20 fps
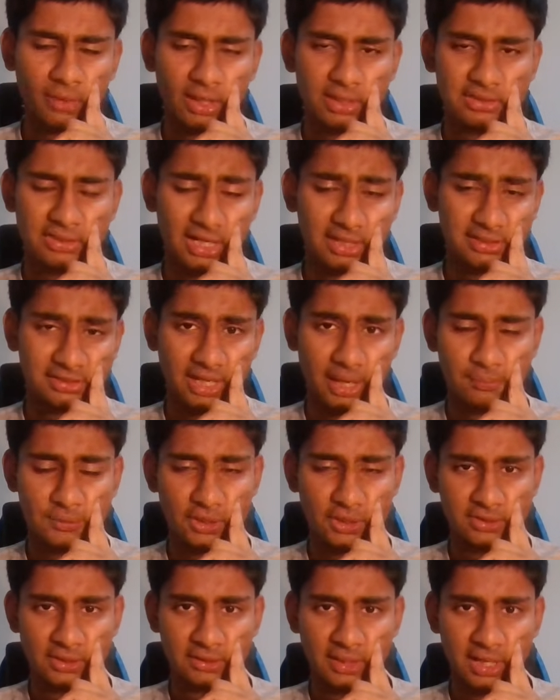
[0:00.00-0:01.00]
Checks,
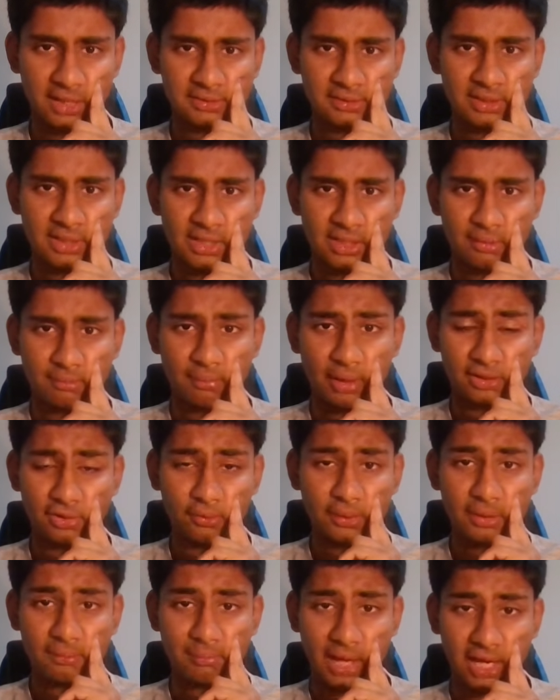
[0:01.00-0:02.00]
captures, attacks. By the
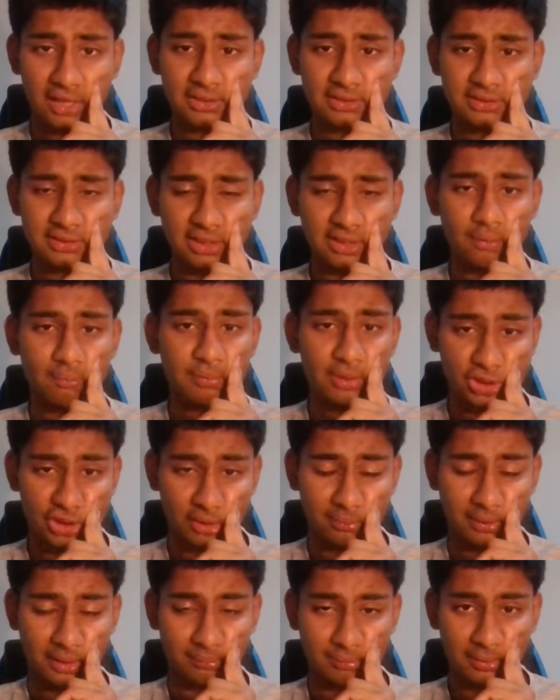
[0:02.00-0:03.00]
way, black is still a
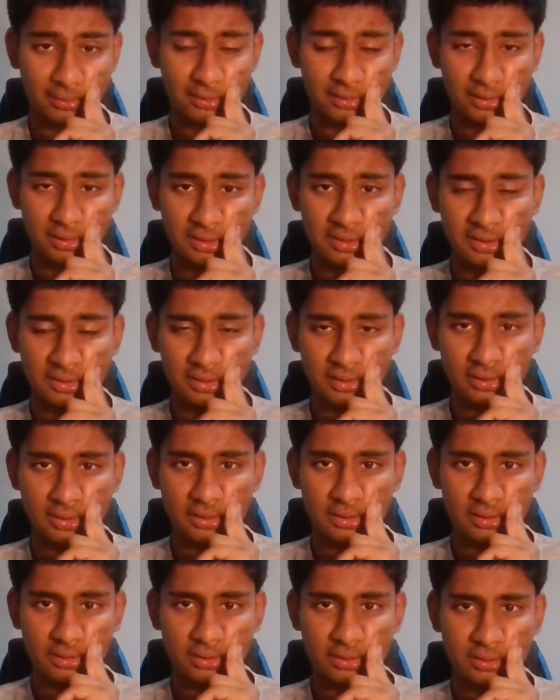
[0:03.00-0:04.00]
bishop up.
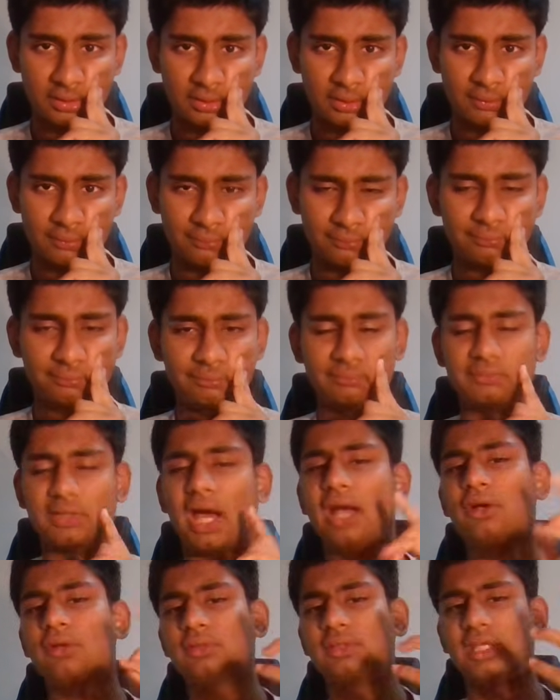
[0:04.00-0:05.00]
I
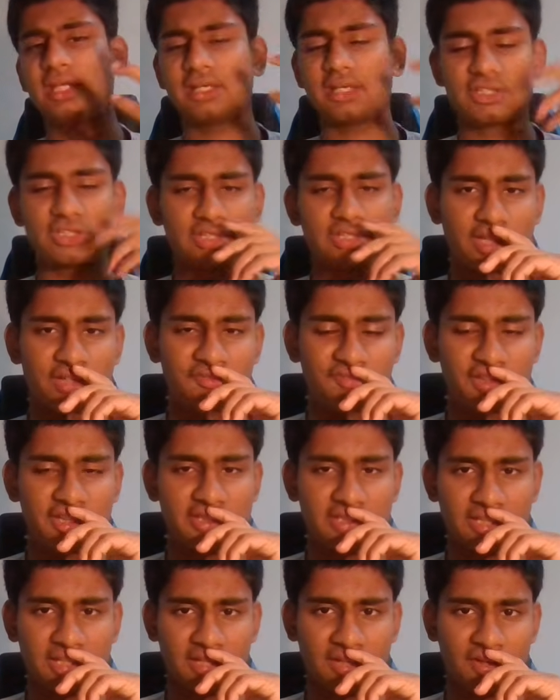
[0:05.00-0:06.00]
don't think it's
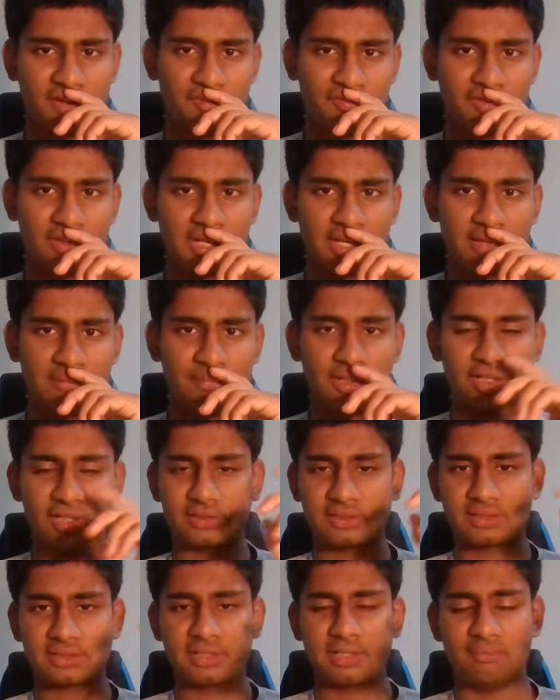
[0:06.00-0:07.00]
convincing enough
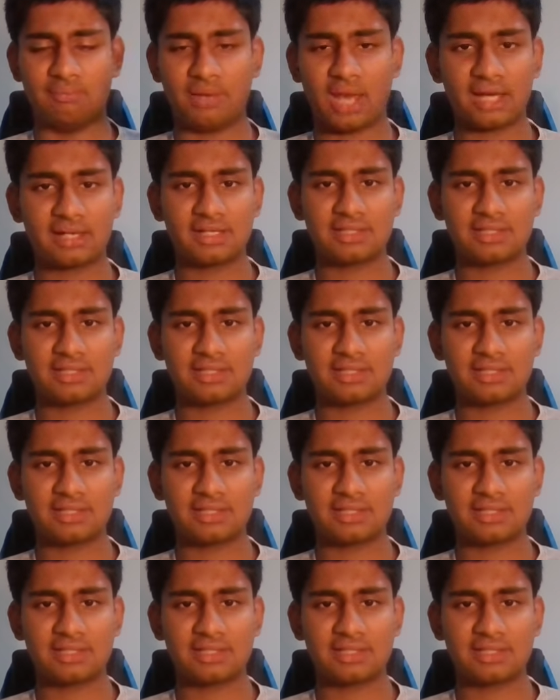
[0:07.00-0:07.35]
because black